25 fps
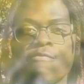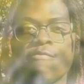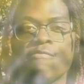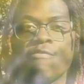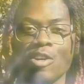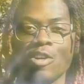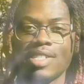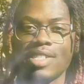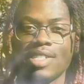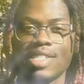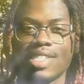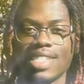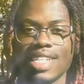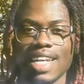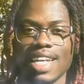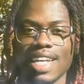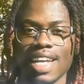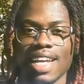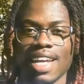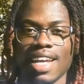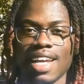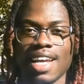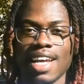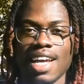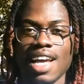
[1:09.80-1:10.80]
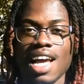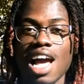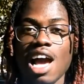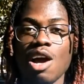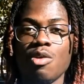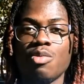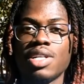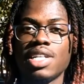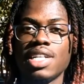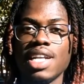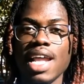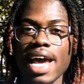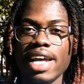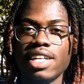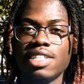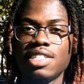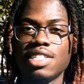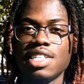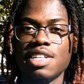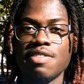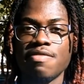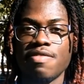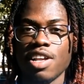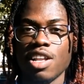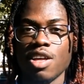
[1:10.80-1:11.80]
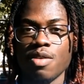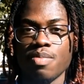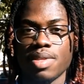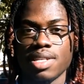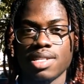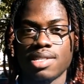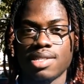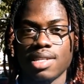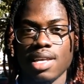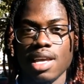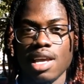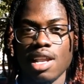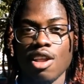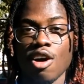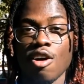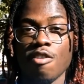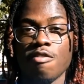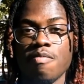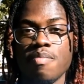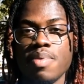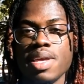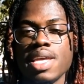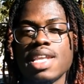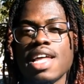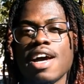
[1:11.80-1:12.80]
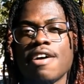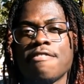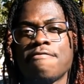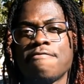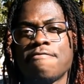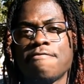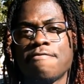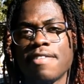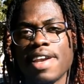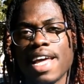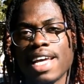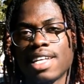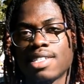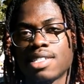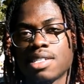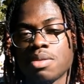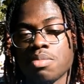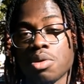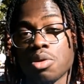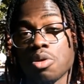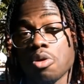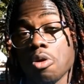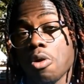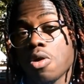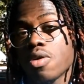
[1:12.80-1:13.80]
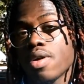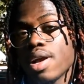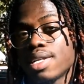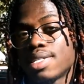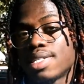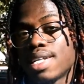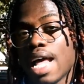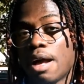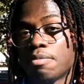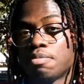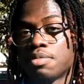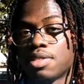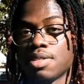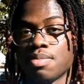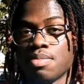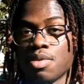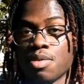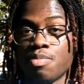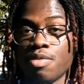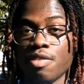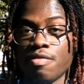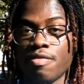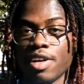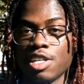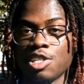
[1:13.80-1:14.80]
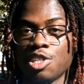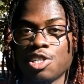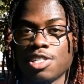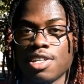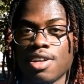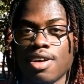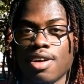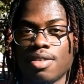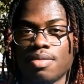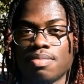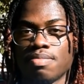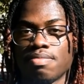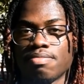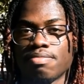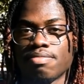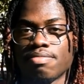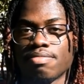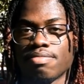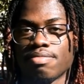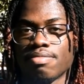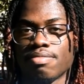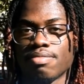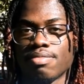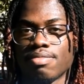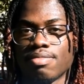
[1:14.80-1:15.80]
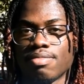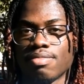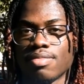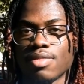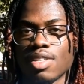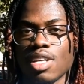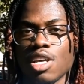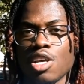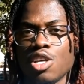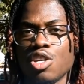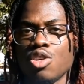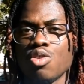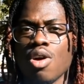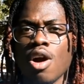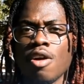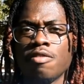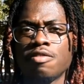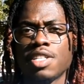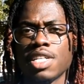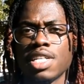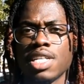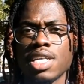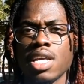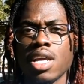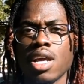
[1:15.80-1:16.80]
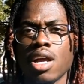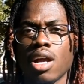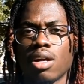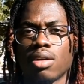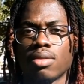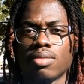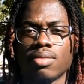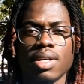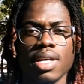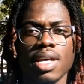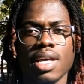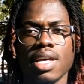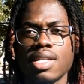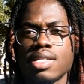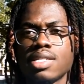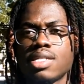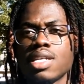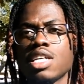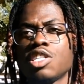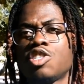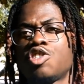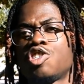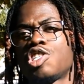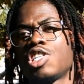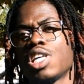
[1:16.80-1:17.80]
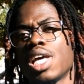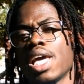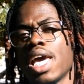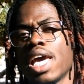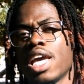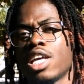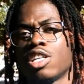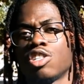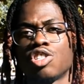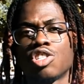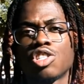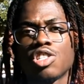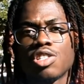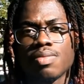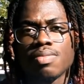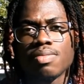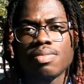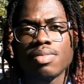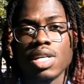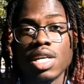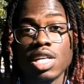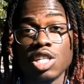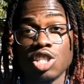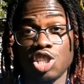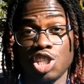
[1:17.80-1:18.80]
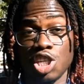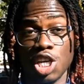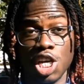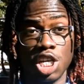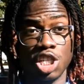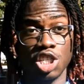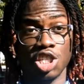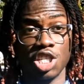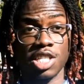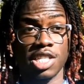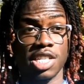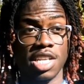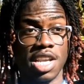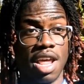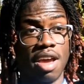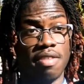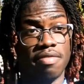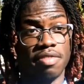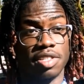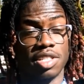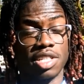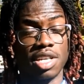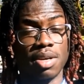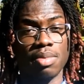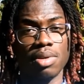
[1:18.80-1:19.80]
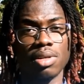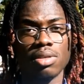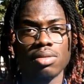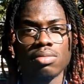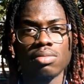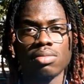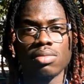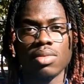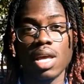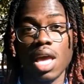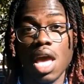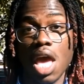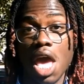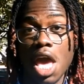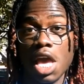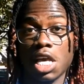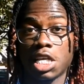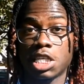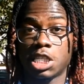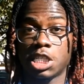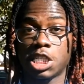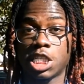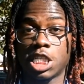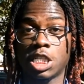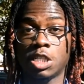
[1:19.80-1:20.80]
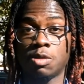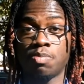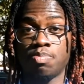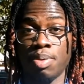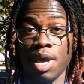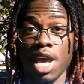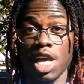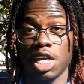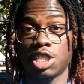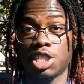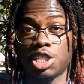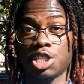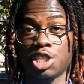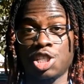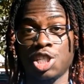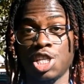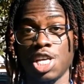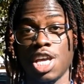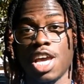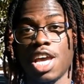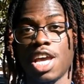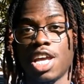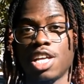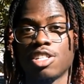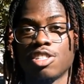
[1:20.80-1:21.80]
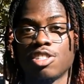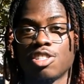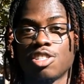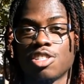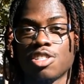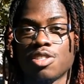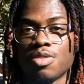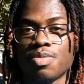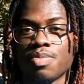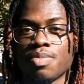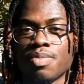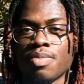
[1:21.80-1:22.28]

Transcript: Firstly, I would like to develop the skill of being a flexible or adaptable professional. You often hear, things change. Change is inevitable. Expect change.